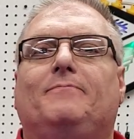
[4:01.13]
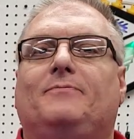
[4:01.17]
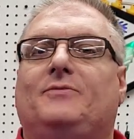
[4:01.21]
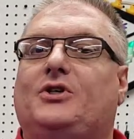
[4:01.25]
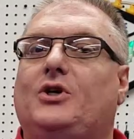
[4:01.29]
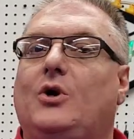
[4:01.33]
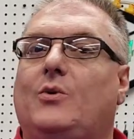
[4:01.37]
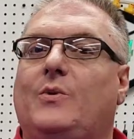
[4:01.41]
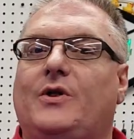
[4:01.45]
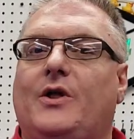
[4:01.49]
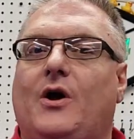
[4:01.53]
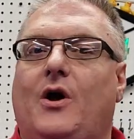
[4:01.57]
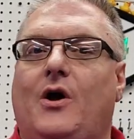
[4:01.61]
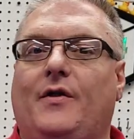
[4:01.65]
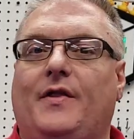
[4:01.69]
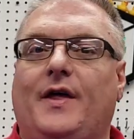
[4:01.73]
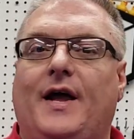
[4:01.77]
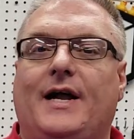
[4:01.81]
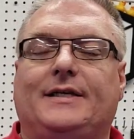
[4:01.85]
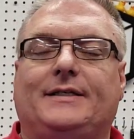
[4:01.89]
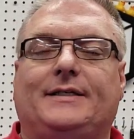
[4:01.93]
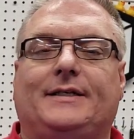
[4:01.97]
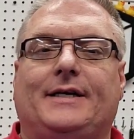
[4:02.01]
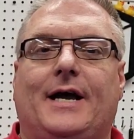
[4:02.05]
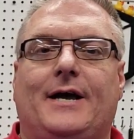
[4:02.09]
So with all
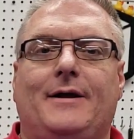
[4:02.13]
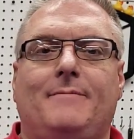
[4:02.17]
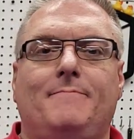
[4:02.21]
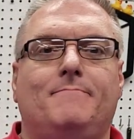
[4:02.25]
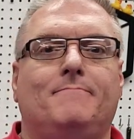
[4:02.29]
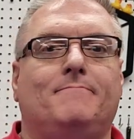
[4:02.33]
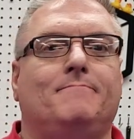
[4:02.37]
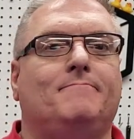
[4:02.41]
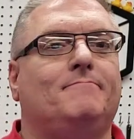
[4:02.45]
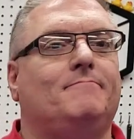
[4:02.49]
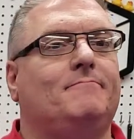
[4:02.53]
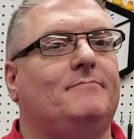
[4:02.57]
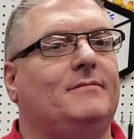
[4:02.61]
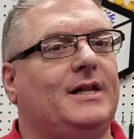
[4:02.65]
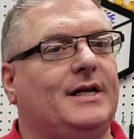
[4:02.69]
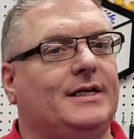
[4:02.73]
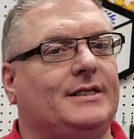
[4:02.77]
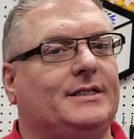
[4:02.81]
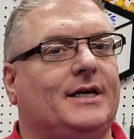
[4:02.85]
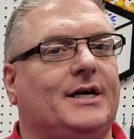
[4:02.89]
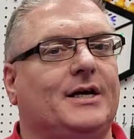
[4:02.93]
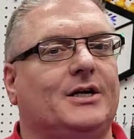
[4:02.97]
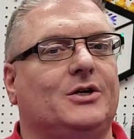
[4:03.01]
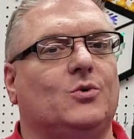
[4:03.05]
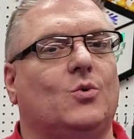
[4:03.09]
that said,
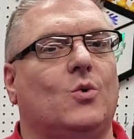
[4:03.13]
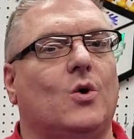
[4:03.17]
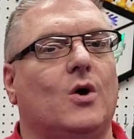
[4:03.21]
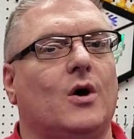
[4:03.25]
let's get to